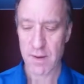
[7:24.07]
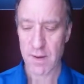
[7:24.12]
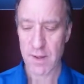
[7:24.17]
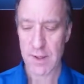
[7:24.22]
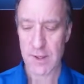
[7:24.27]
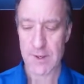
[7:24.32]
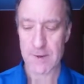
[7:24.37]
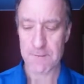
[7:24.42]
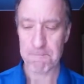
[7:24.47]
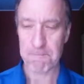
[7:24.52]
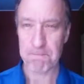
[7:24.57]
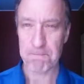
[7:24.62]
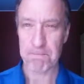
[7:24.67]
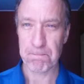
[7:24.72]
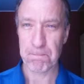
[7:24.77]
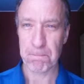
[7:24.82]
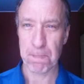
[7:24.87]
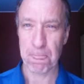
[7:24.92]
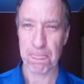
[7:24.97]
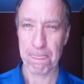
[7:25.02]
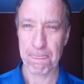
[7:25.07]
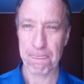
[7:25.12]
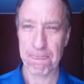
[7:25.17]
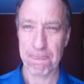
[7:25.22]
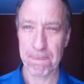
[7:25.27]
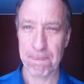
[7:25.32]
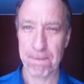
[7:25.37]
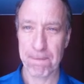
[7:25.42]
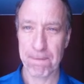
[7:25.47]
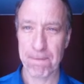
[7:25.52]
Um,
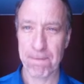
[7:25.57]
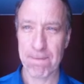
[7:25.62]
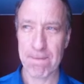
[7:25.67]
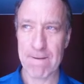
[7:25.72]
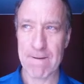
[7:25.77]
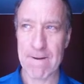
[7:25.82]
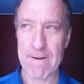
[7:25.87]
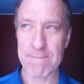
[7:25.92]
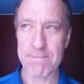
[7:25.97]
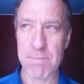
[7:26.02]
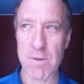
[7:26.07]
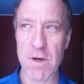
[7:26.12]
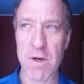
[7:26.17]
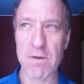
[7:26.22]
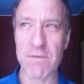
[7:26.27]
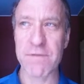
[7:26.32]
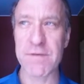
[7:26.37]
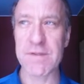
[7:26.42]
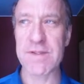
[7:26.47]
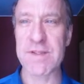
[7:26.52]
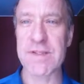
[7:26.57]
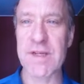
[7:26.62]
I'm often